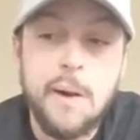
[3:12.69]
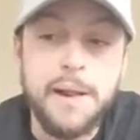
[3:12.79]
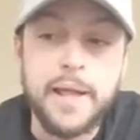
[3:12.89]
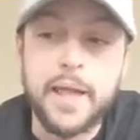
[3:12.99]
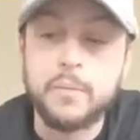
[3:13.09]

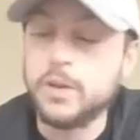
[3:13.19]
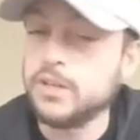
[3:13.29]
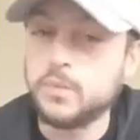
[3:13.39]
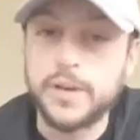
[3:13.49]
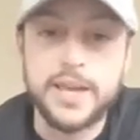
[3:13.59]
and we
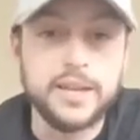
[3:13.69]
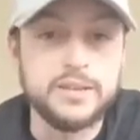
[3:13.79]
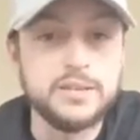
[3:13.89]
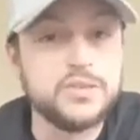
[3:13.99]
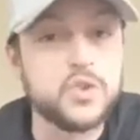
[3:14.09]
just went ahead
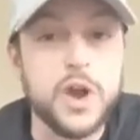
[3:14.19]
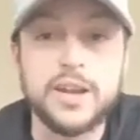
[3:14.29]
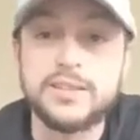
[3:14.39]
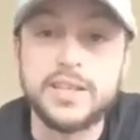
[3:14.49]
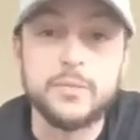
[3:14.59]
and
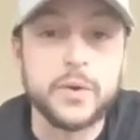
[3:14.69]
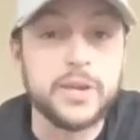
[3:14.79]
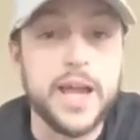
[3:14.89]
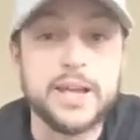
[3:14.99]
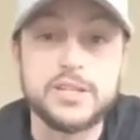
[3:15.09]
tried to see if we
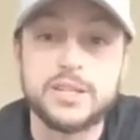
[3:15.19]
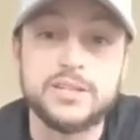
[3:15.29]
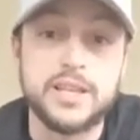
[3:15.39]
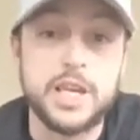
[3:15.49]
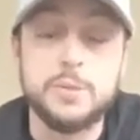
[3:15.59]
could hatch it
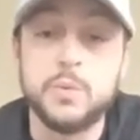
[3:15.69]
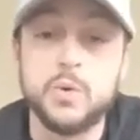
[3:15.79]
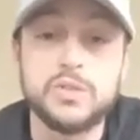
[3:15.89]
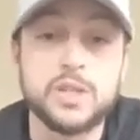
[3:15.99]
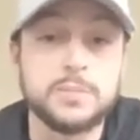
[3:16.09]
because the
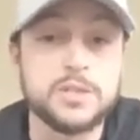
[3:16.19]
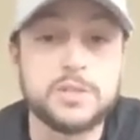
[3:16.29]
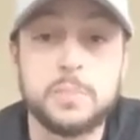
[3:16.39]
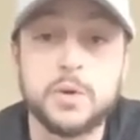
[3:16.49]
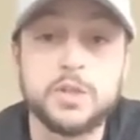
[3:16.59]
emus, something
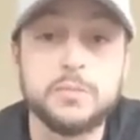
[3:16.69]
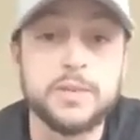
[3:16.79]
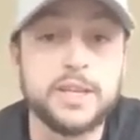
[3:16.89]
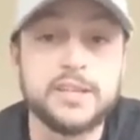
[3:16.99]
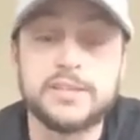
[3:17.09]
spooked them,
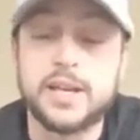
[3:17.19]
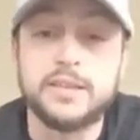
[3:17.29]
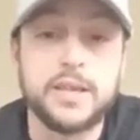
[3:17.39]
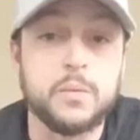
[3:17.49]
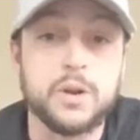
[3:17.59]
and they
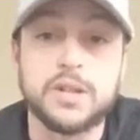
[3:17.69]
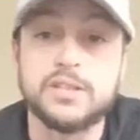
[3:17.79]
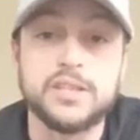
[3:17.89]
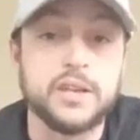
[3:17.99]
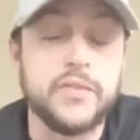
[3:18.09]
decided they weren't going
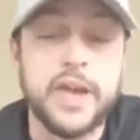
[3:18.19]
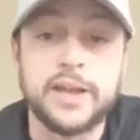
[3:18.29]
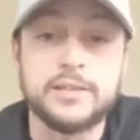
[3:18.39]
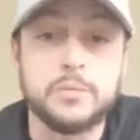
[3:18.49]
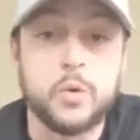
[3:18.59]
to sit on the
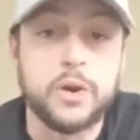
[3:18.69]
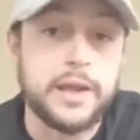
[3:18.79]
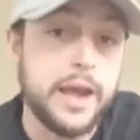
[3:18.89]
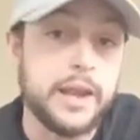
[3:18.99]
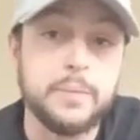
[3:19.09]
eggs anymore. He
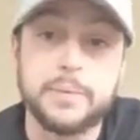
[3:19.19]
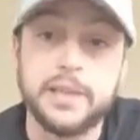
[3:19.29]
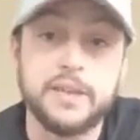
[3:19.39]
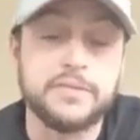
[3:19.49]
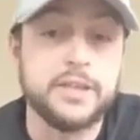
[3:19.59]
got up
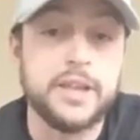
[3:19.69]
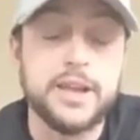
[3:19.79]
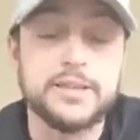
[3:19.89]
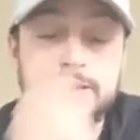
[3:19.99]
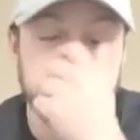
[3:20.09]
and left the
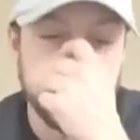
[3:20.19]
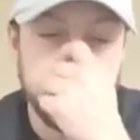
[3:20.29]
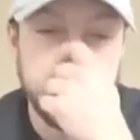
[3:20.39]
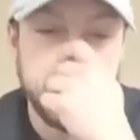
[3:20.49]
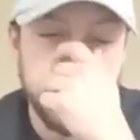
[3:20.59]
nest,
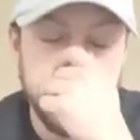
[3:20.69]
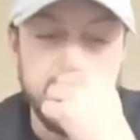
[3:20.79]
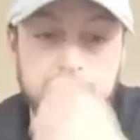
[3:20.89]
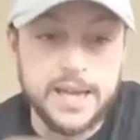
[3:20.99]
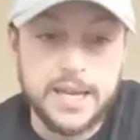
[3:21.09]

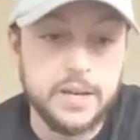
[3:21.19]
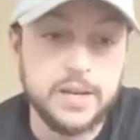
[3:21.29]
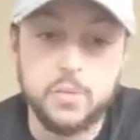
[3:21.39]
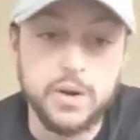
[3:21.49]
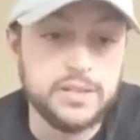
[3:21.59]
and he
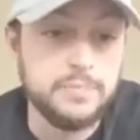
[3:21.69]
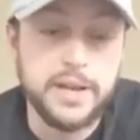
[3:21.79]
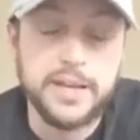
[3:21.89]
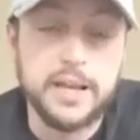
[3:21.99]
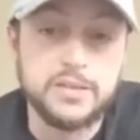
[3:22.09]
didn't want to sit
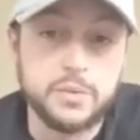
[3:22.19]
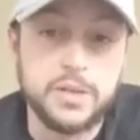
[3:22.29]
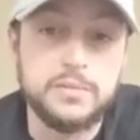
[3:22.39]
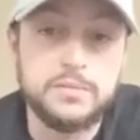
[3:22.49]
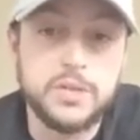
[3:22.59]
back down. So
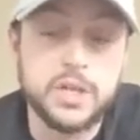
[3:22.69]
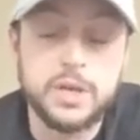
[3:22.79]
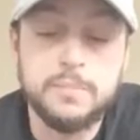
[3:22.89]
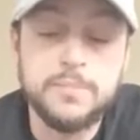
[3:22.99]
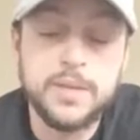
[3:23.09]
we took
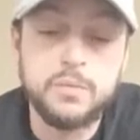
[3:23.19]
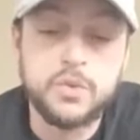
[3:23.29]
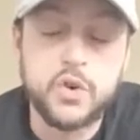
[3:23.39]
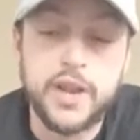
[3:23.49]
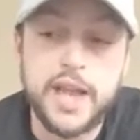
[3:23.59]
them, and
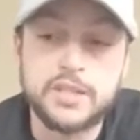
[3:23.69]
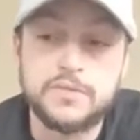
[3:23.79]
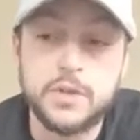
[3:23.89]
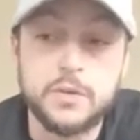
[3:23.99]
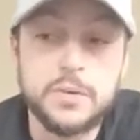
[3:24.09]
we tried to hatch
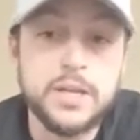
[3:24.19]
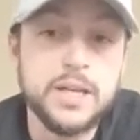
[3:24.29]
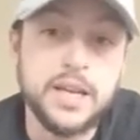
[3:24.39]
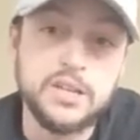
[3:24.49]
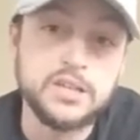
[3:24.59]
a few,
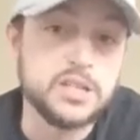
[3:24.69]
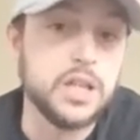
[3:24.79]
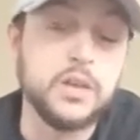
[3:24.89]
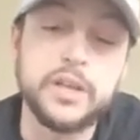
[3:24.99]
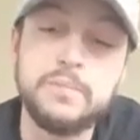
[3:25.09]
and just
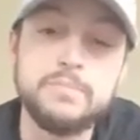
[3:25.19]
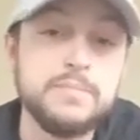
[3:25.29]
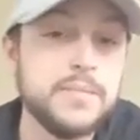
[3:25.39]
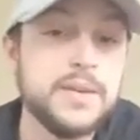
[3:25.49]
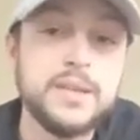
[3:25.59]
slowly
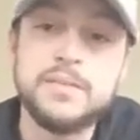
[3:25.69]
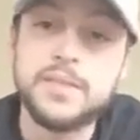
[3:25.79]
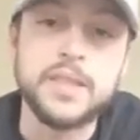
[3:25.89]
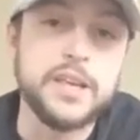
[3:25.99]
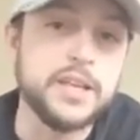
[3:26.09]

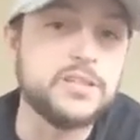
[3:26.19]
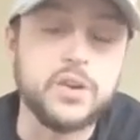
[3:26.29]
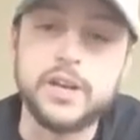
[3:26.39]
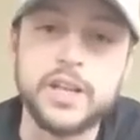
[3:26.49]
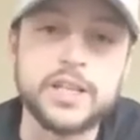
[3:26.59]
they started